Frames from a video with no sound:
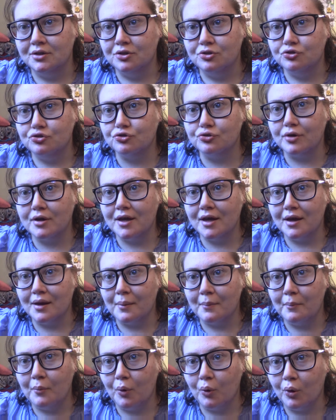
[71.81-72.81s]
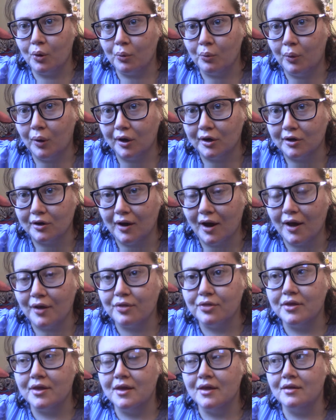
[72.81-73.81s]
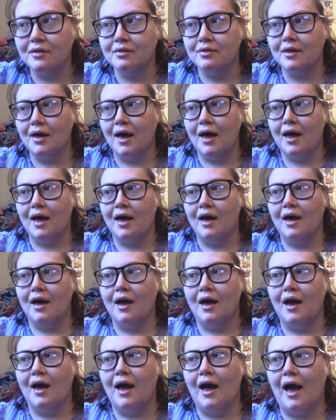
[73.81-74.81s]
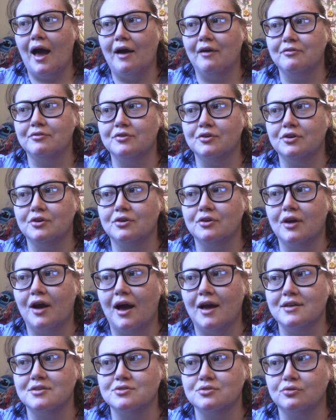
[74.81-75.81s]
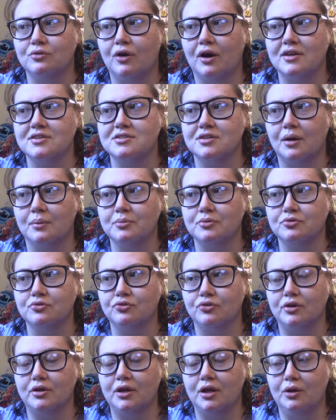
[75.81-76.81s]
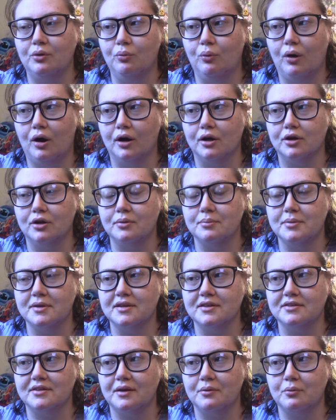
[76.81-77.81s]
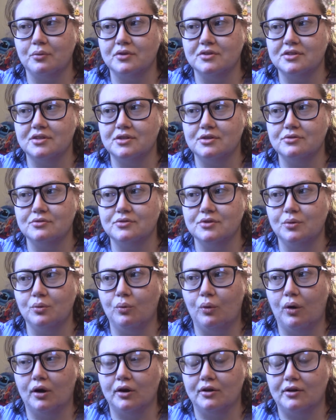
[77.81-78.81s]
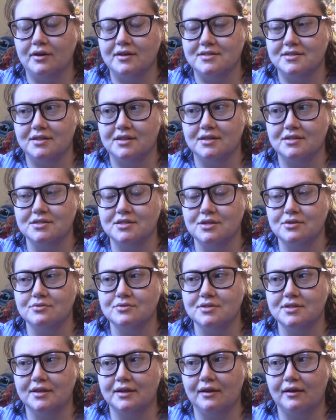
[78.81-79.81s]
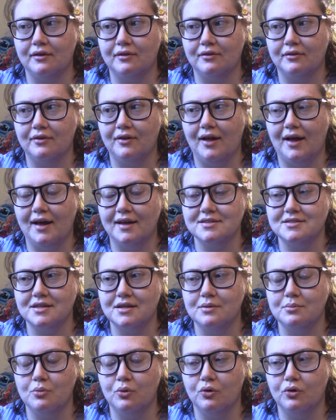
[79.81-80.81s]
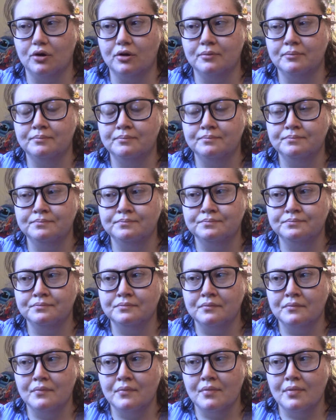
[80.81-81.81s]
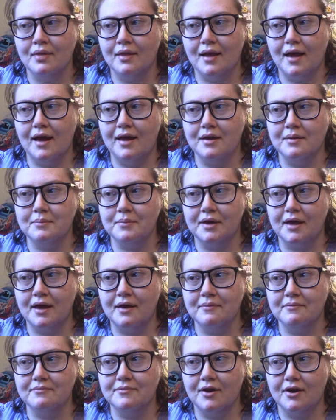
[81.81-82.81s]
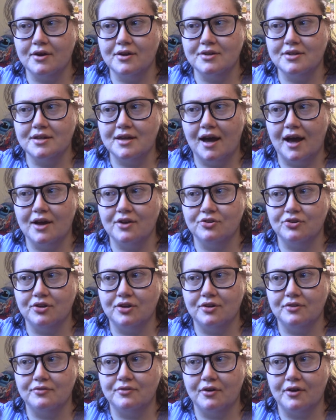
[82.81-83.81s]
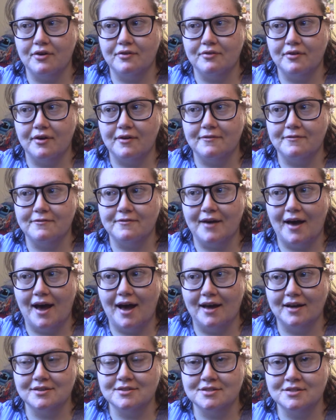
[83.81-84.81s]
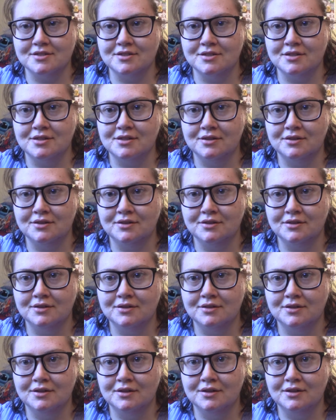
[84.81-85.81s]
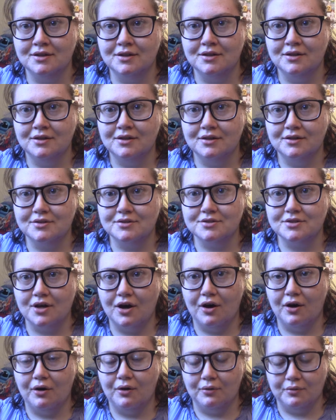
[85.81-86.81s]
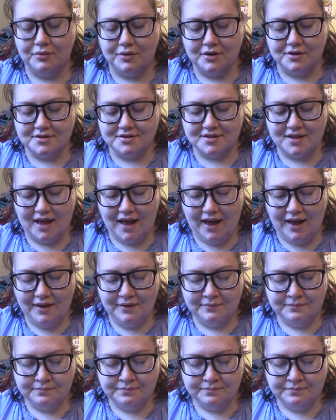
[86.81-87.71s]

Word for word: Drink more water. I think that after high school, I stopped drinking water because I wasn't using water as an excuse to get out of class anymore. And it became very dehydrated very, very fast. So there's that.